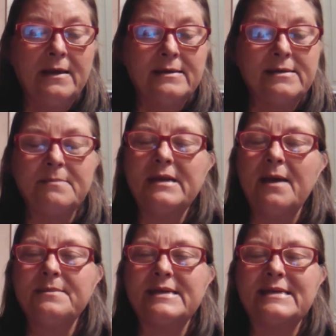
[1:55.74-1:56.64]

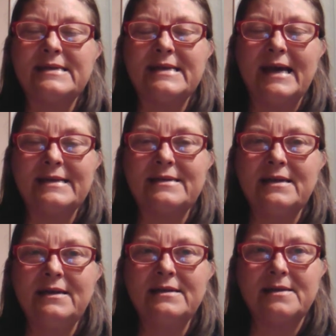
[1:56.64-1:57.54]
Sometimes it's
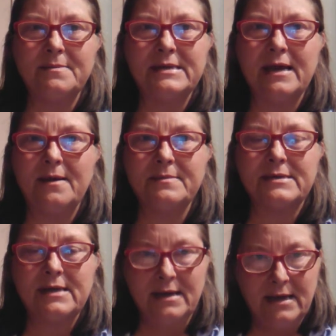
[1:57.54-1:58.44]
testing, sometimes
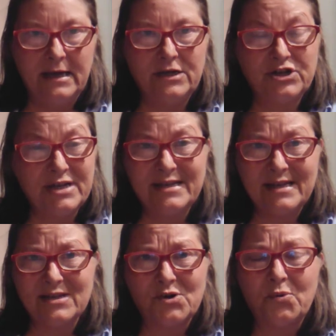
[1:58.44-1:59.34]
it's just
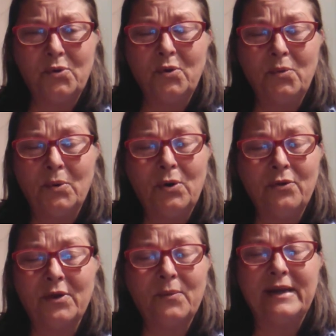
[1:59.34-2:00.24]
this cruel world
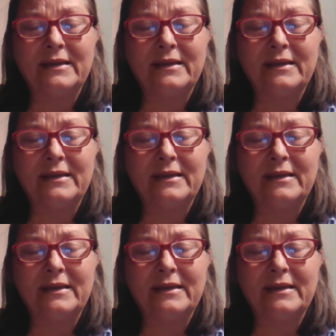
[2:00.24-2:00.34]
that we